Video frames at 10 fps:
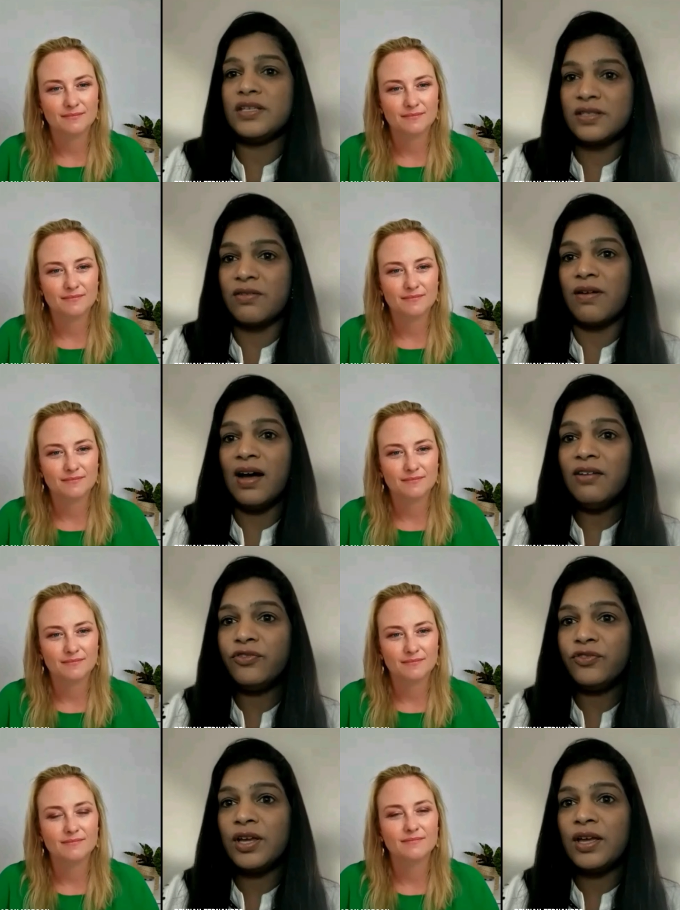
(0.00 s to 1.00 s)
Speaker 1: his
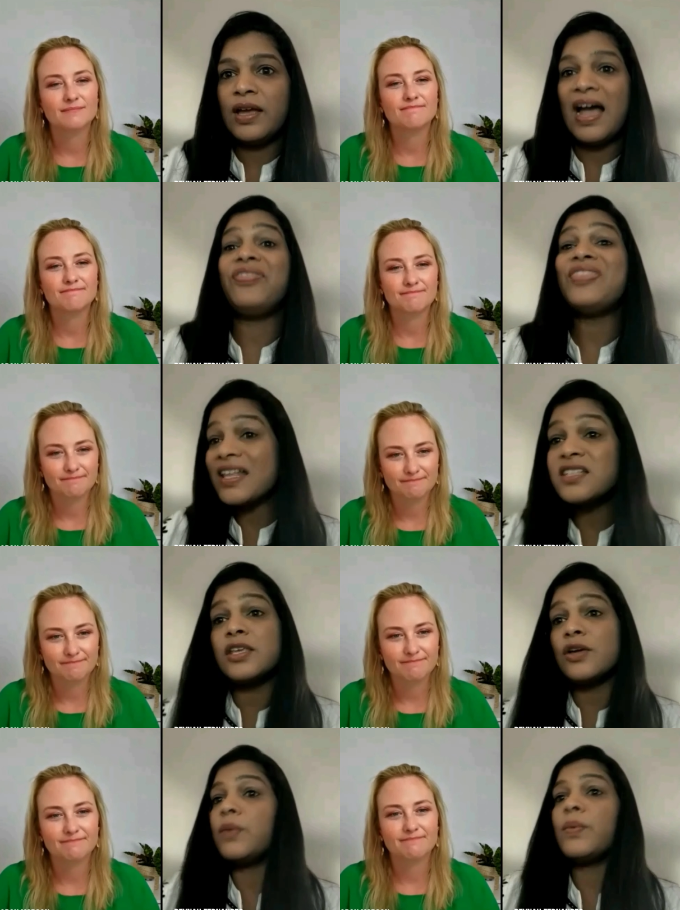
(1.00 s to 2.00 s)
craft. And that's
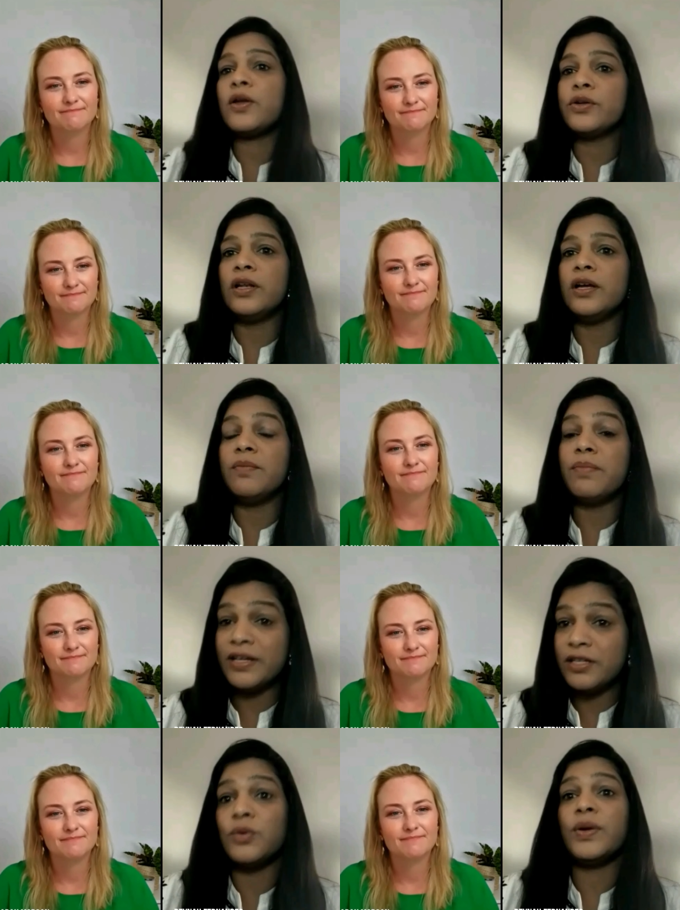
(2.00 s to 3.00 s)
the only way you're going to learn,
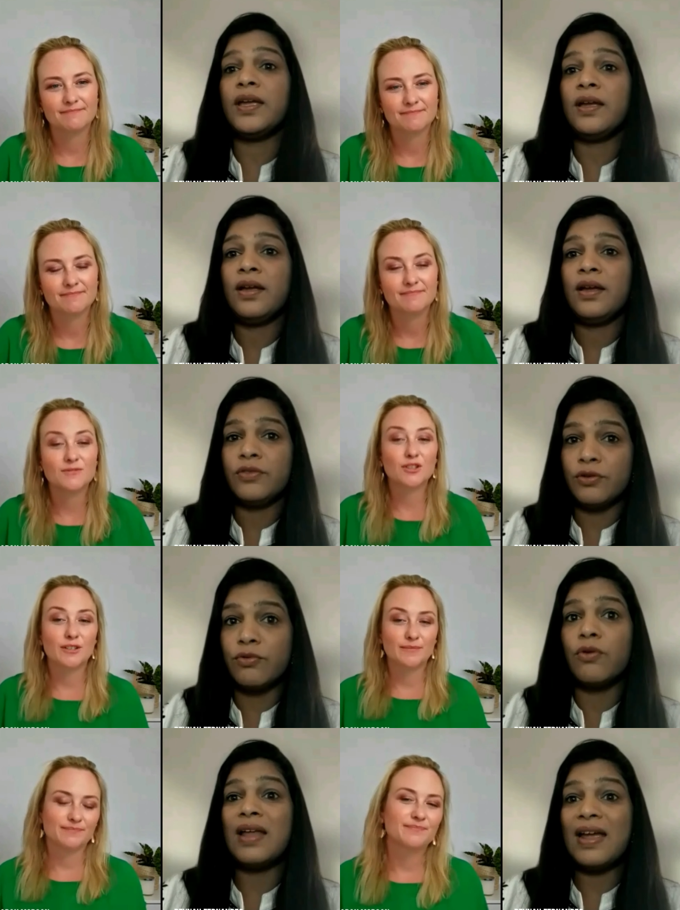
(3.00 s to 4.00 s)
by doing the
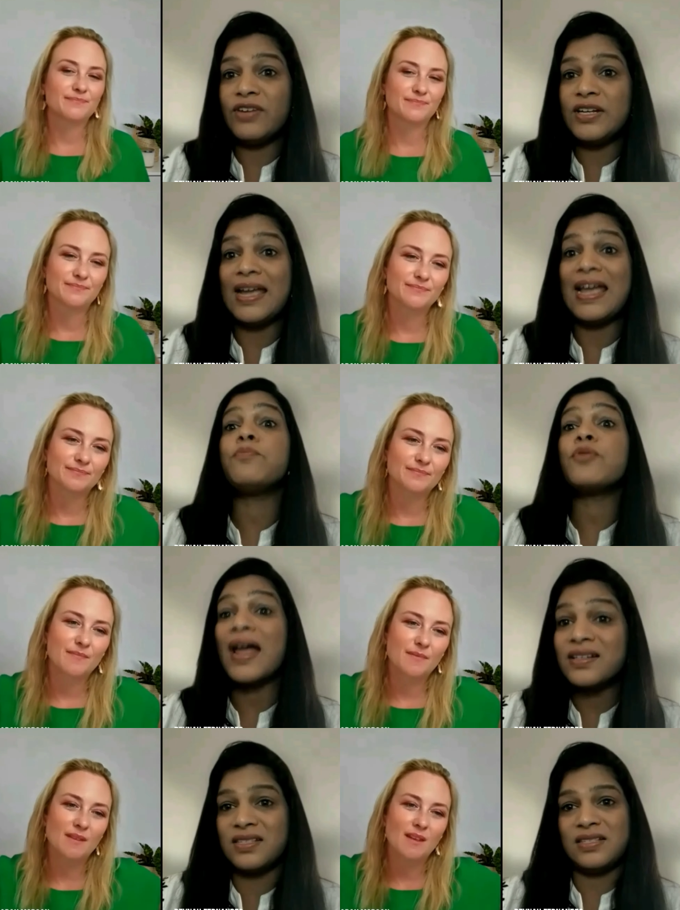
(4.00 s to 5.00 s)
True. role every day and
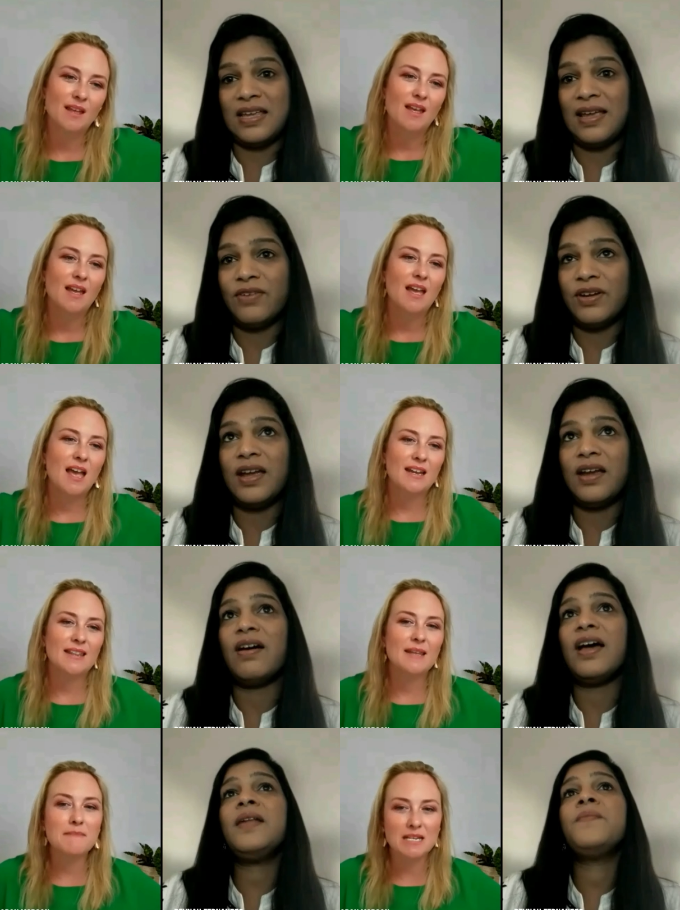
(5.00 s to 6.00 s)
practicing every day.
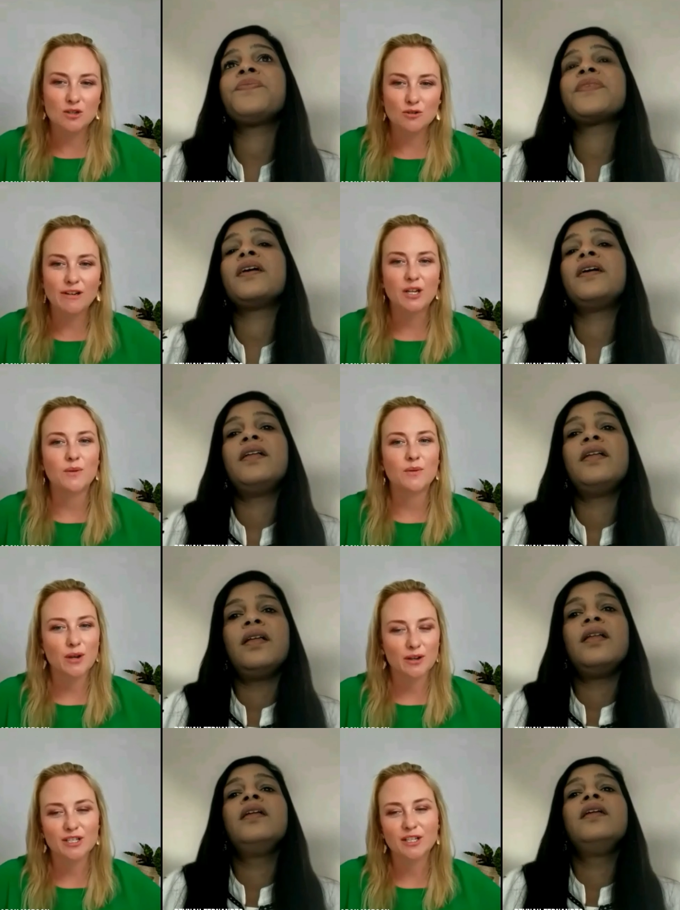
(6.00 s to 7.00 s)
Speaker 2: And right? then mentoring you
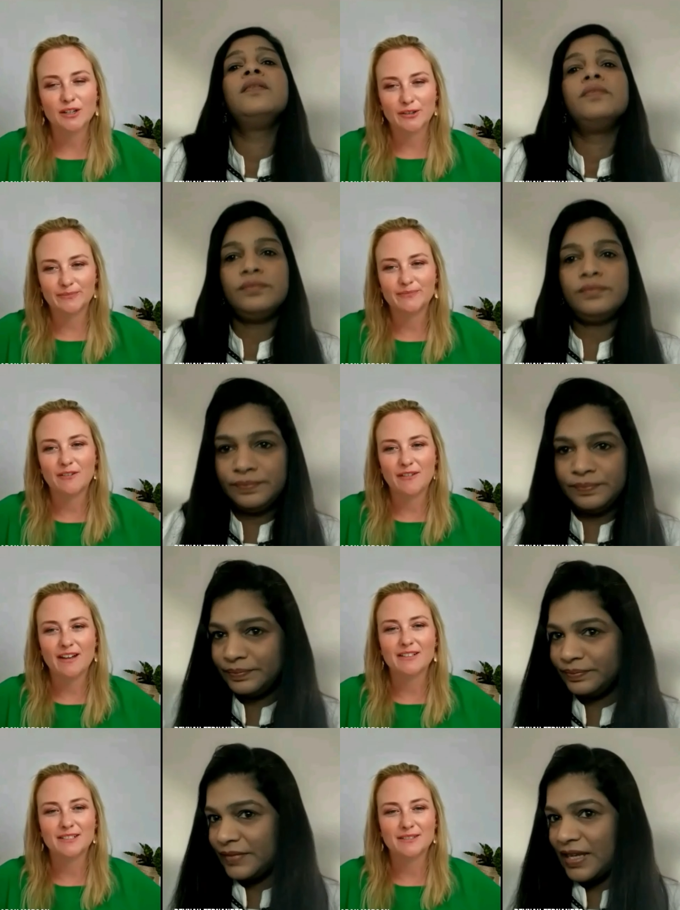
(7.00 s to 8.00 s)
or coaching you
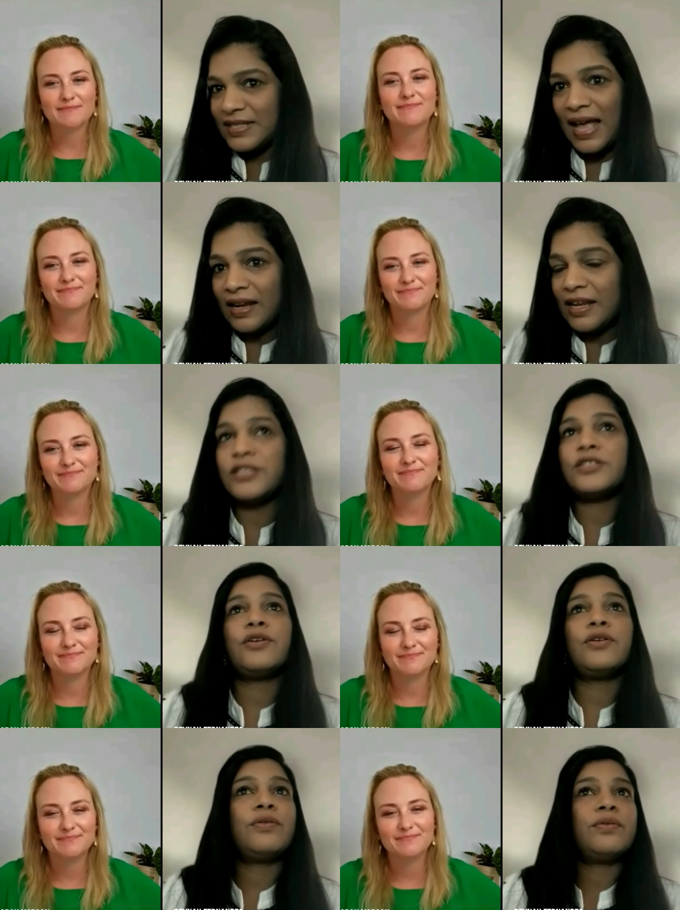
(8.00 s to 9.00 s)
around.
Speaker 1: Exactly.
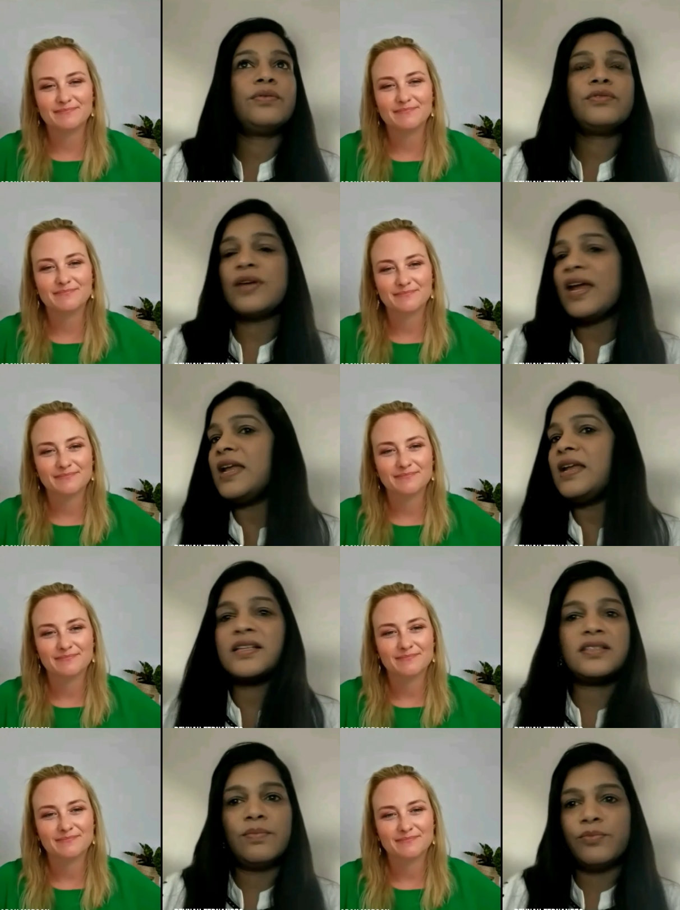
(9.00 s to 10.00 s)
So training
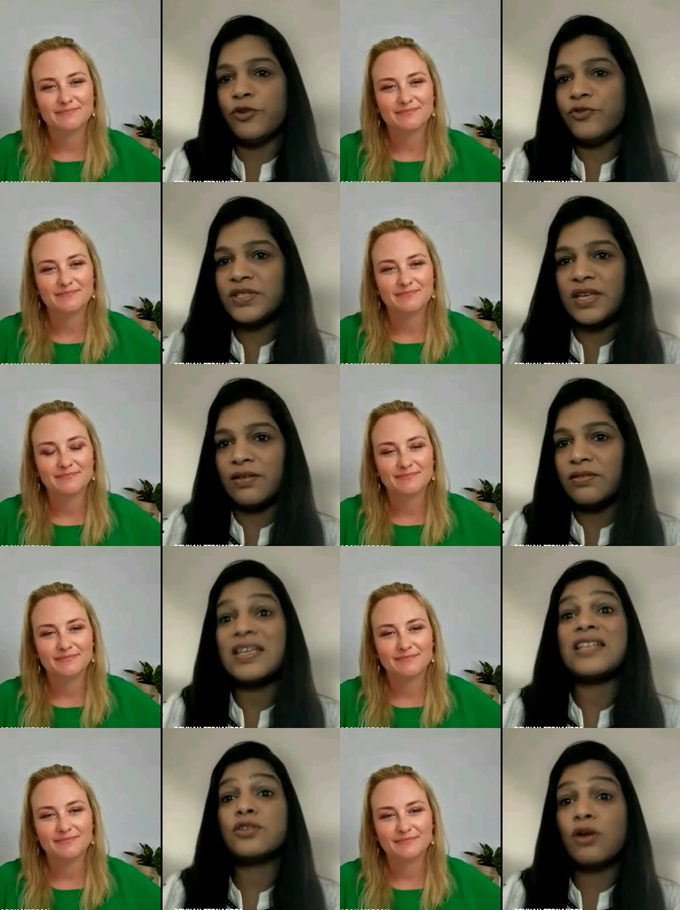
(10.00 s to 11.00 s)
doesn't improve
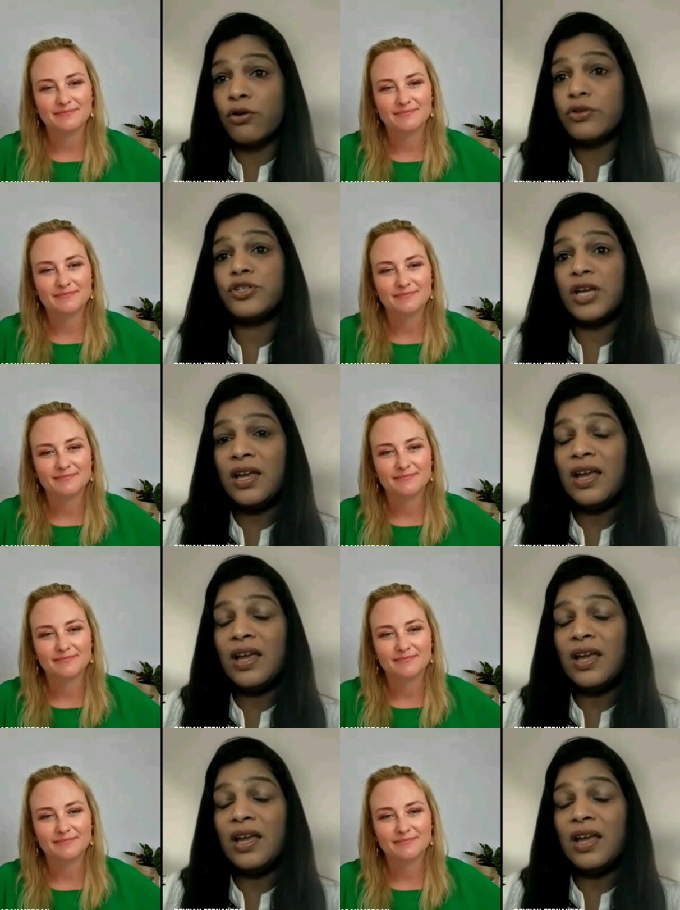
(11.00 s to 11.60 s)
skills. It's coaching